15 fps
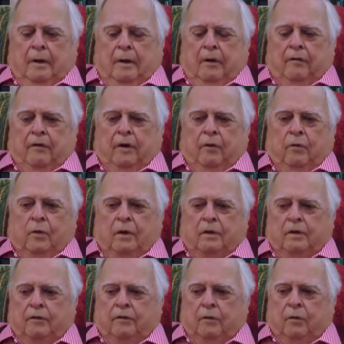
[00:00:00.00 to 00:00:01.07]
of a
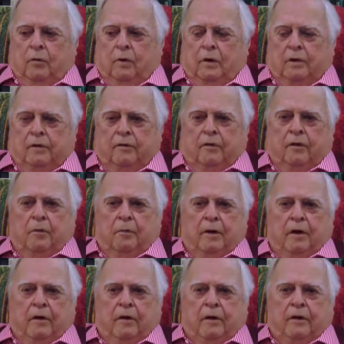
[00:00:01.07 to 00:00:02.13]
wonderful, wonderful
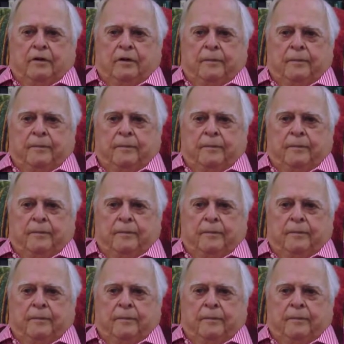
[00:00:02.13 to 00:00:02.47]
marriage.